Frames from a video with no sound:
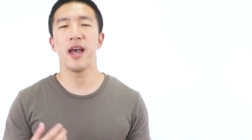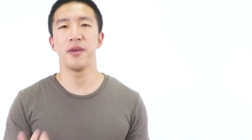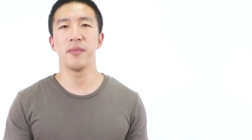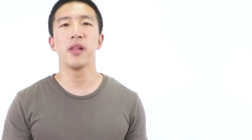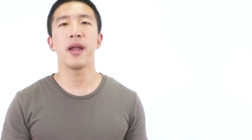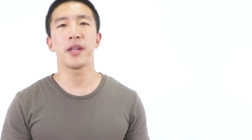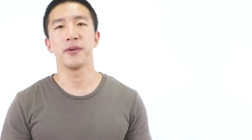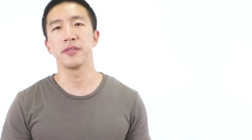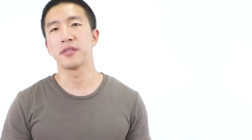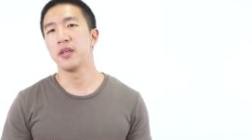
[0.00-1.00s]
and the
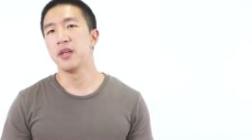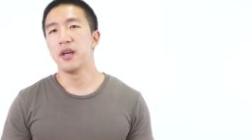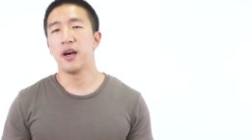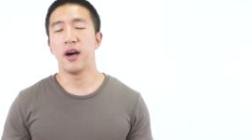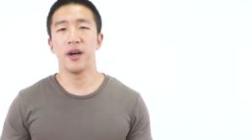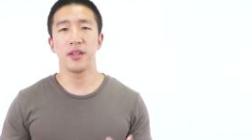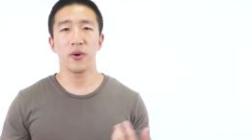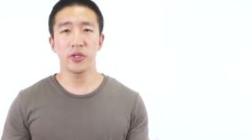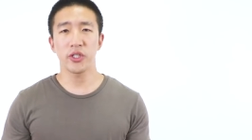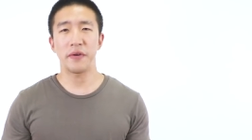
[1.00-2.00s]
millennials. Uh, the
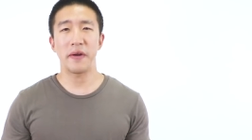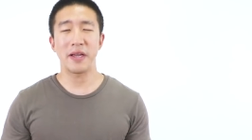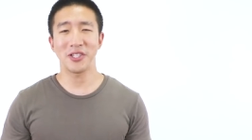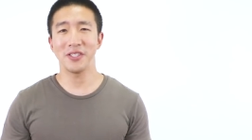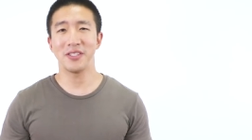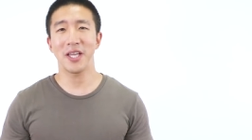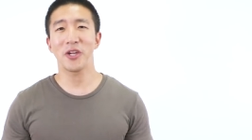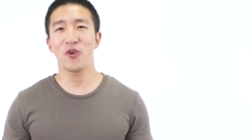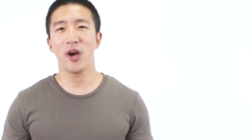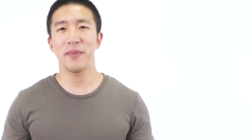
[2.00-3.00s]
older generations, they
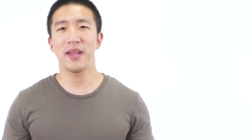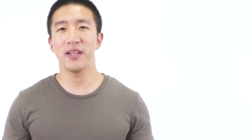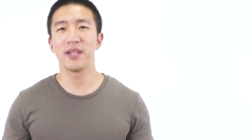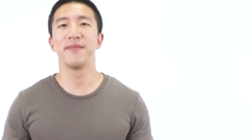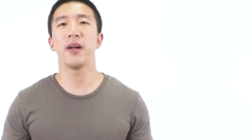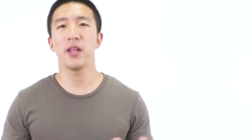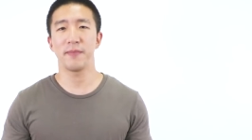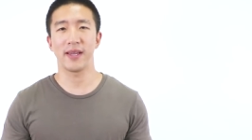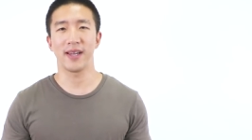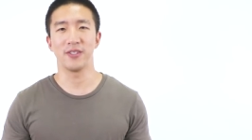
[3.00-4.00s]
grew up in a
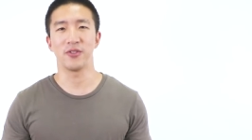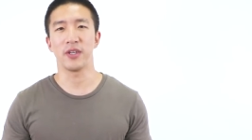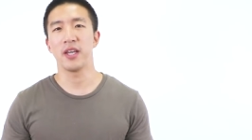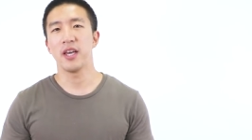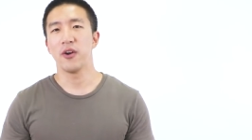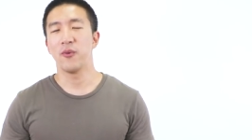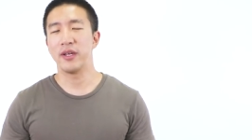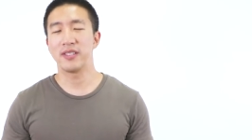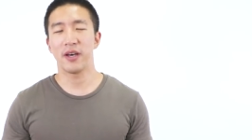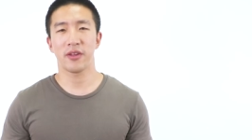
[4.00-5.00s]
developing country
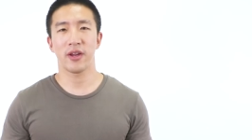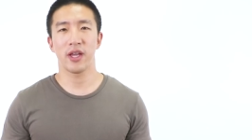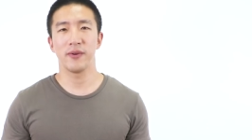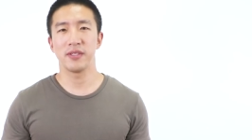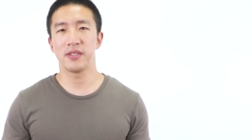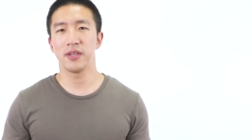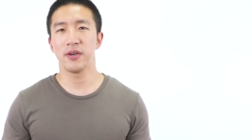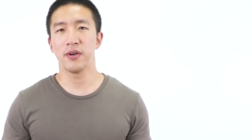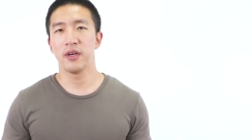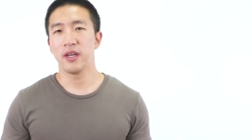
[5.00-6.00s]
when South Korea was
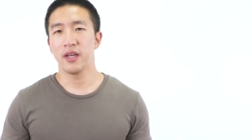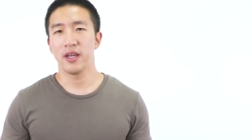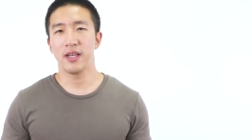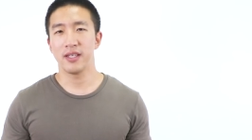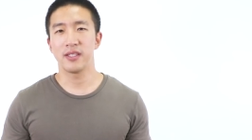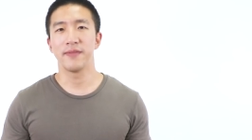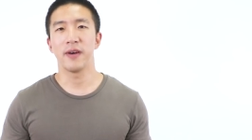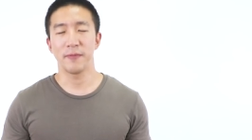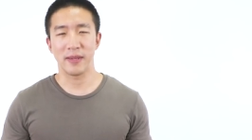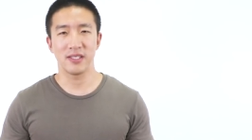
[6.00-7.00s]
still in its
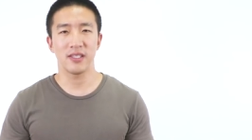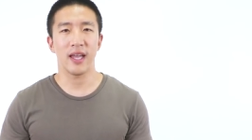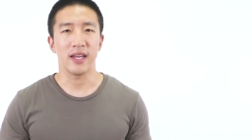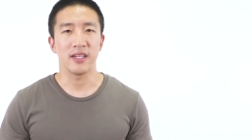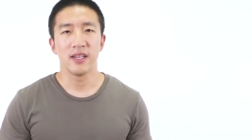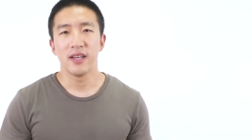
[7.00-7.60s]
developing state.